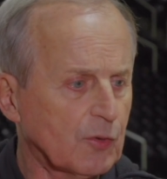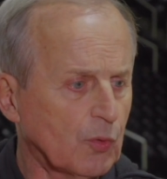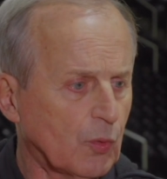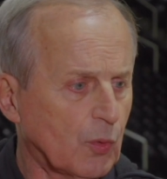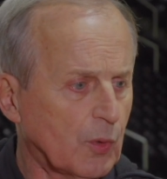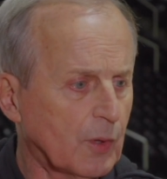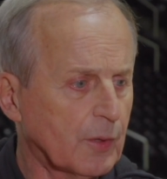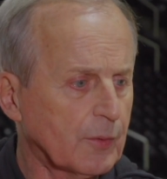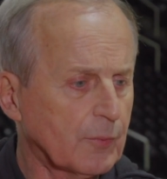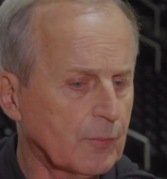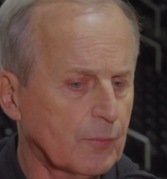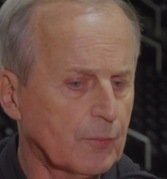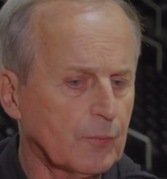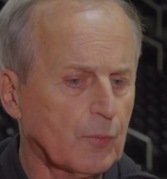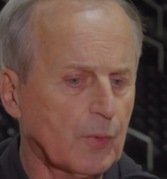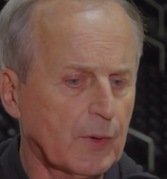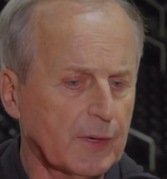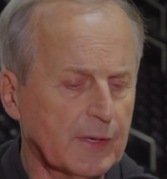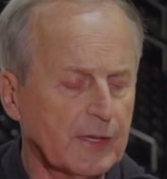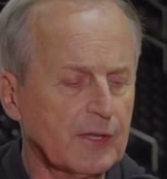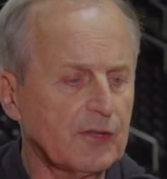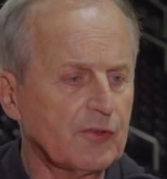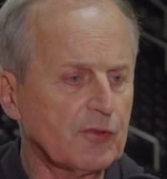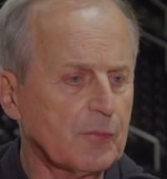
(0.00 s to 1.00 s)
doing
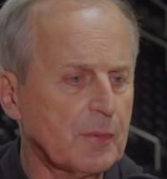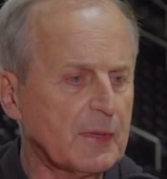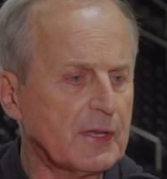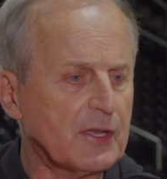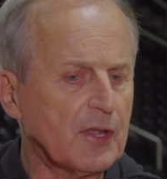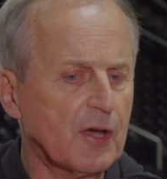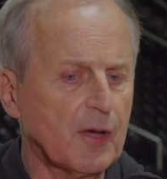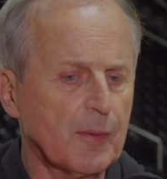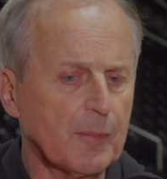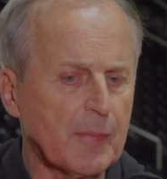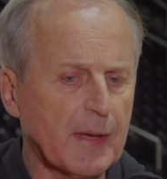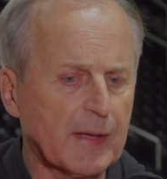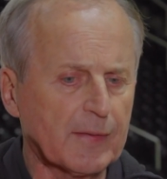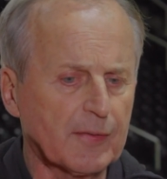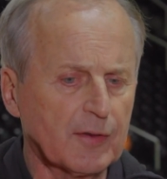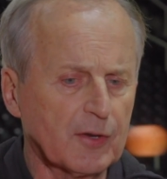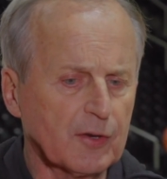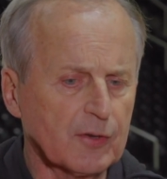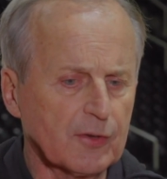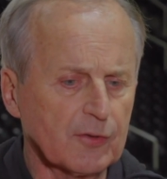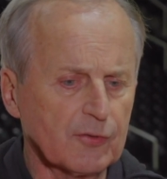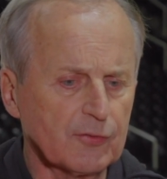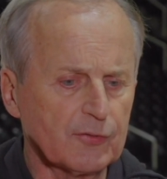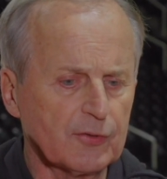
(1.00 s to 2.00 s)
what needs to be done back there
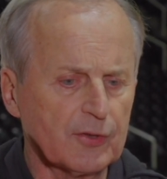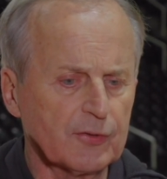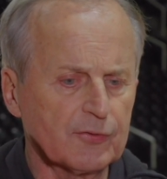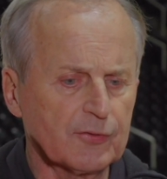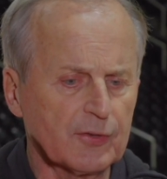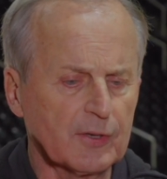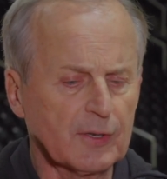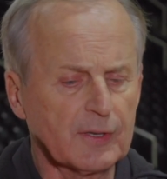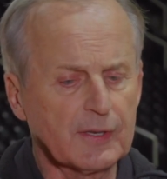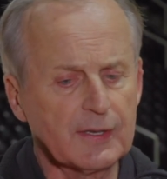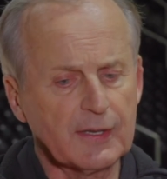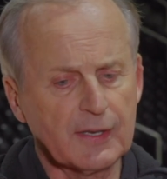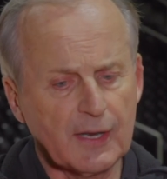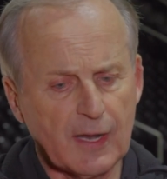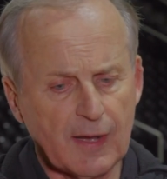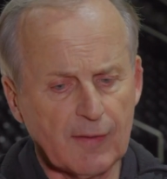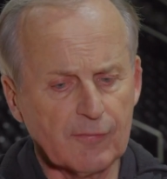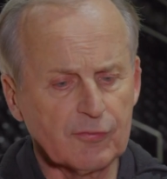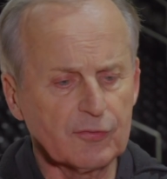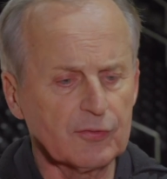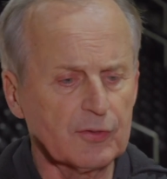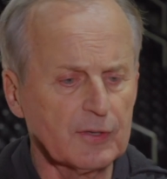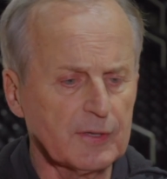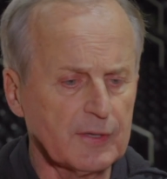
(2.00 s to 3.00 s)
consistently, and
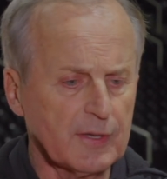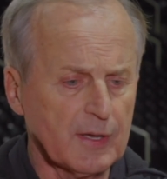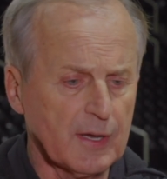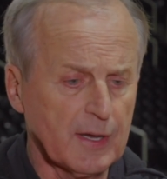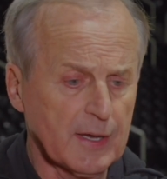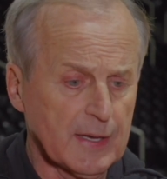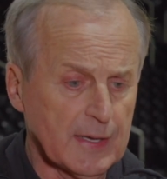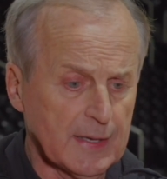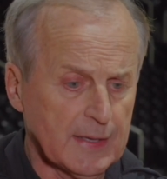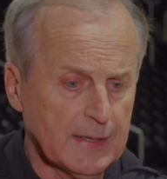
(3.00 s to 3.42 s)
obviously uh,